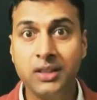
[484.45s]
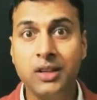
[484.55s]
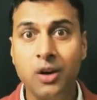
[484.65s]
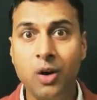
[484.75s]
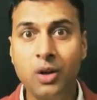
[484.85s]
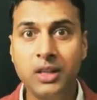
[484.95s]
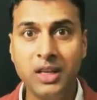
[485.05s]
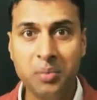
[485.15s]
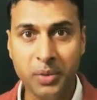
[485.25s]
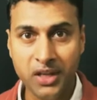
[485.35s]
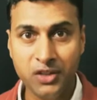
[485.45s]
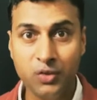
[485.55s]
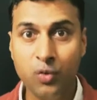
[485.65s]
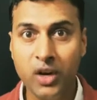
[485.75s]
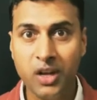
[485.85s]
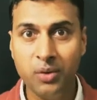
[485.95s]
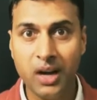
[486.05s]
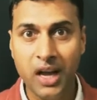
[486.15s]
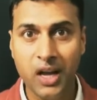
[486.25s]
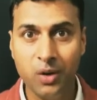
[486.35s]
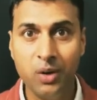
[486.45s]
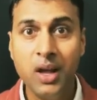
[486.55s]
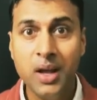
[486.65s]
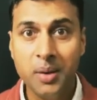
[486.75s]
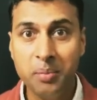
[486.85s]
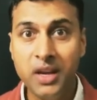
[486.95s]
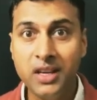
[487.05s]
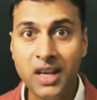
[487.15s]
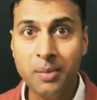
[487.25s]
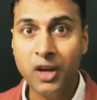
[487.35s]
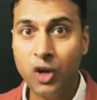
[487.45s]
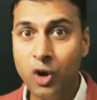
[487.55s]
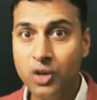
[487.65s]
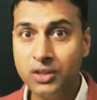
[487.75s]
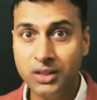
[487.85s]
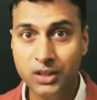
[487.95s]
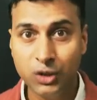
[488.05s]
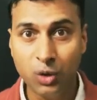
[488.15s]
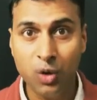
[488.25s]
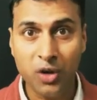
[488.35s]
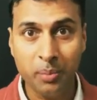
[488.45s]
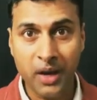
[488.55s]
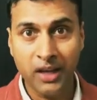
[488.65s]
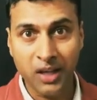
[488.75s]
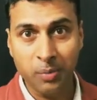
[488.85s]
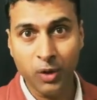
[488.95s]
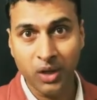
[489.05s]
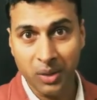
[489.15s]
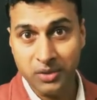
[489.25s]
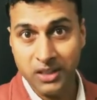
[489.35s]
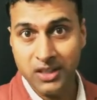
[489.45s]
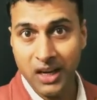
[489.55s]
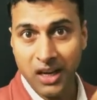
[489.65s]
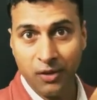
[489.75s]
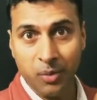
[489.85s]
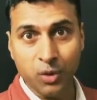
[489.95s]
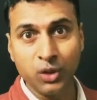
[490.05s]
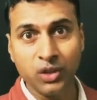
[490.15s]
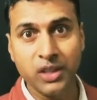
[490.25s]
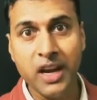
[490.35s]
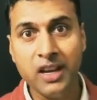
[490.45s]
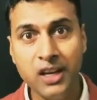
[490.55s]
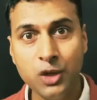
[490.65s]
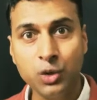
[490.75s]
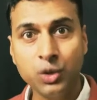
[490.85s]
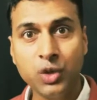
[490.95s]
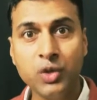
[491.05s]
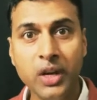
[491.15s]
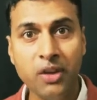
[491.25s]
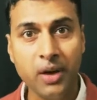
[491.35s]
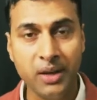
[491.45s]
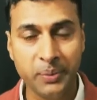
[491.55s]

all the companies, whatever I have been come across throughout my cryptocurrency journey from 2018 to 2021.